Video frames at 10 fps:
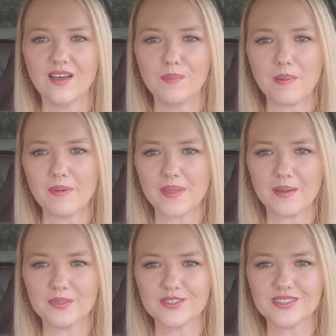pop-up
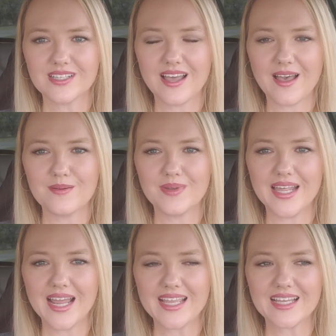campers? And
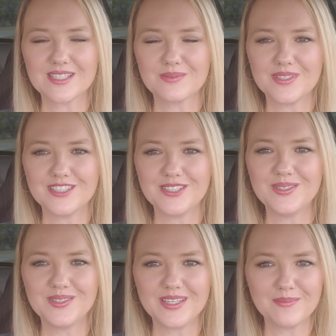I guess when
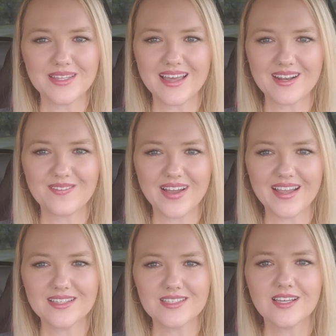you give me that
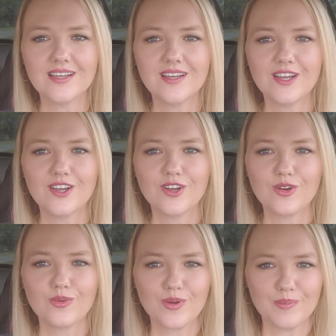advice,
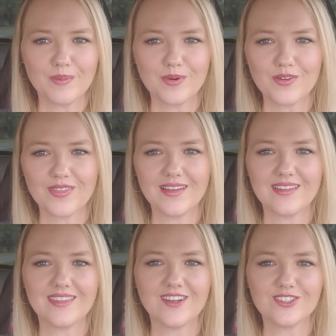remember
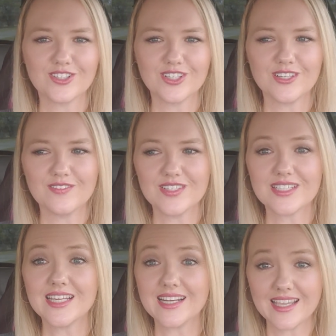that the alternative is
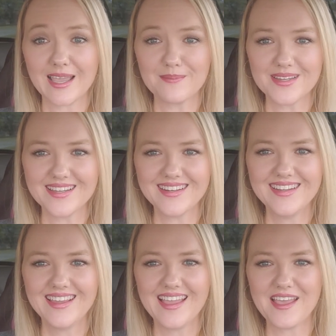tent camping
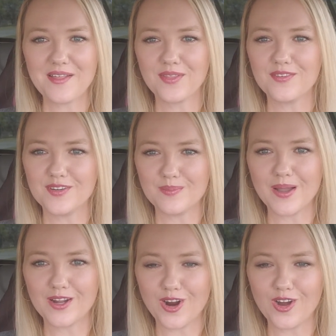and living in
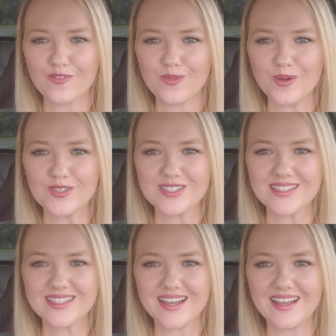my car for most of
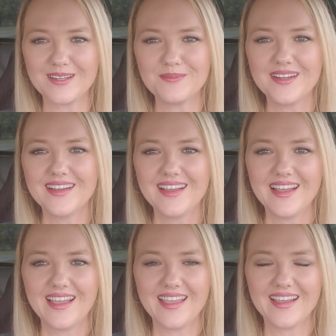the time,
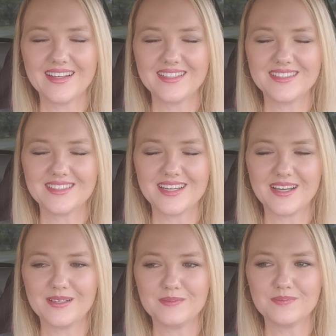and
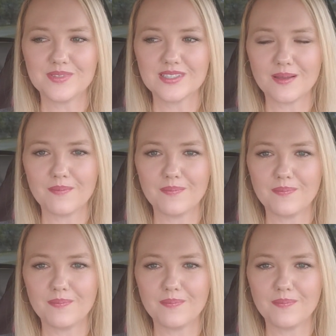some